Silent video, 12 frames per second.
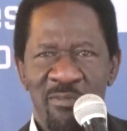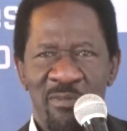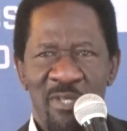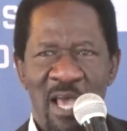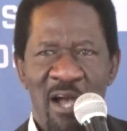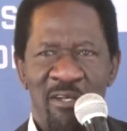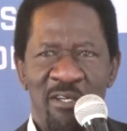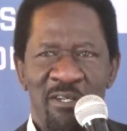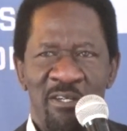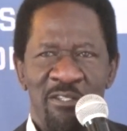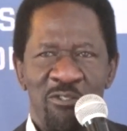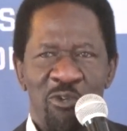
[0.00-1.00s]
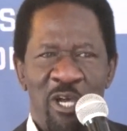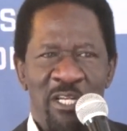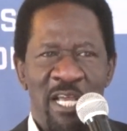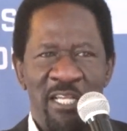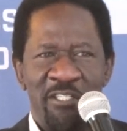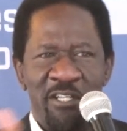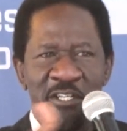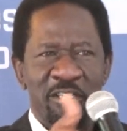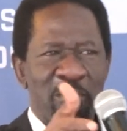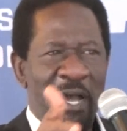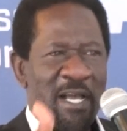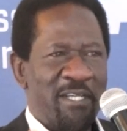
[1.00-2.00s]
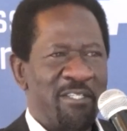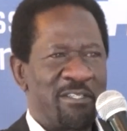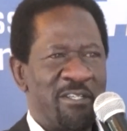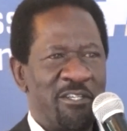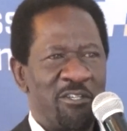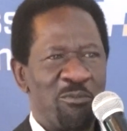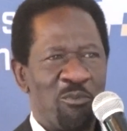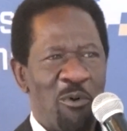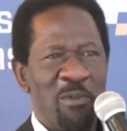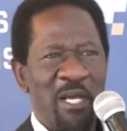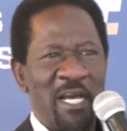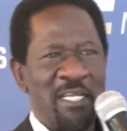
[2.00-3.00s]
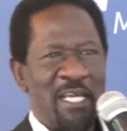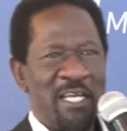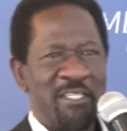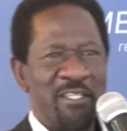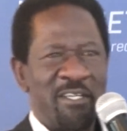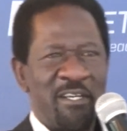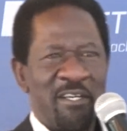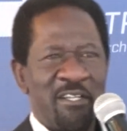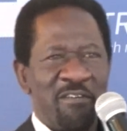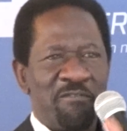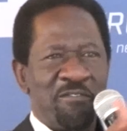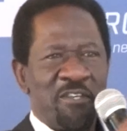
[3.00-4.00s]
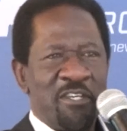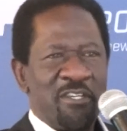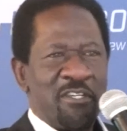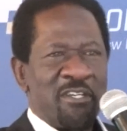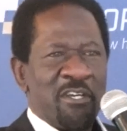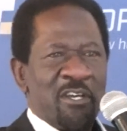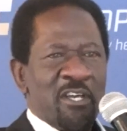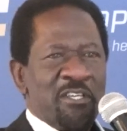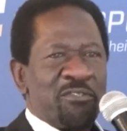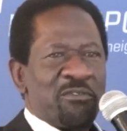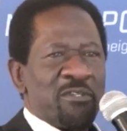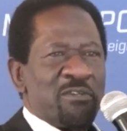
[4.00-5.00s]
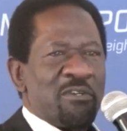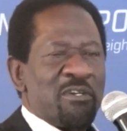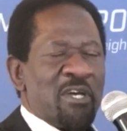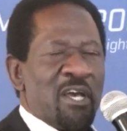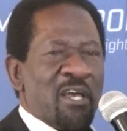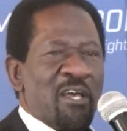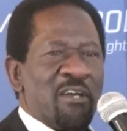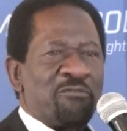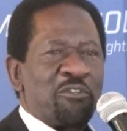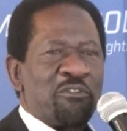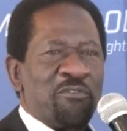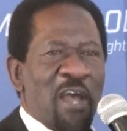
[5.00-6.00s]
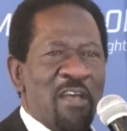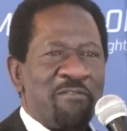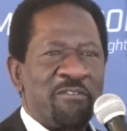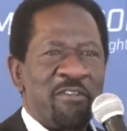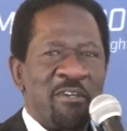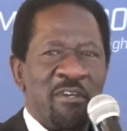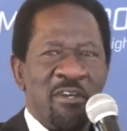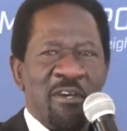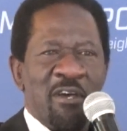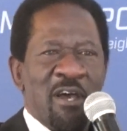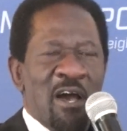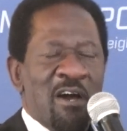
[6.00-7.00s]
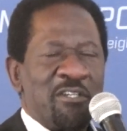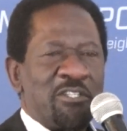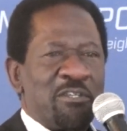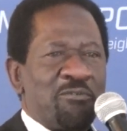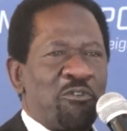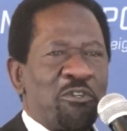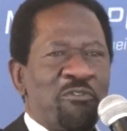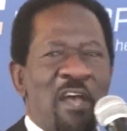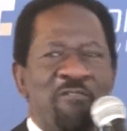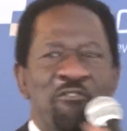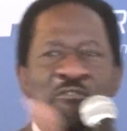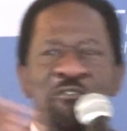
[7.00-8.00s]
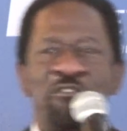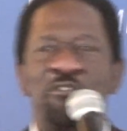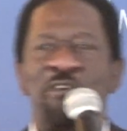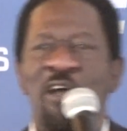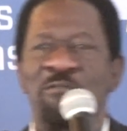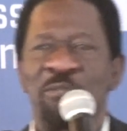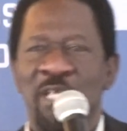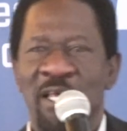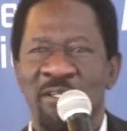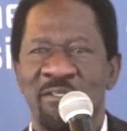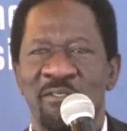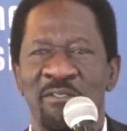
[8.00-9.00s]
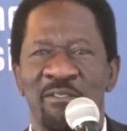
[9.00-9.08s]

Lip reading: Yeah? So you can get, in this market, you probably can get the fee is 45 to 55%,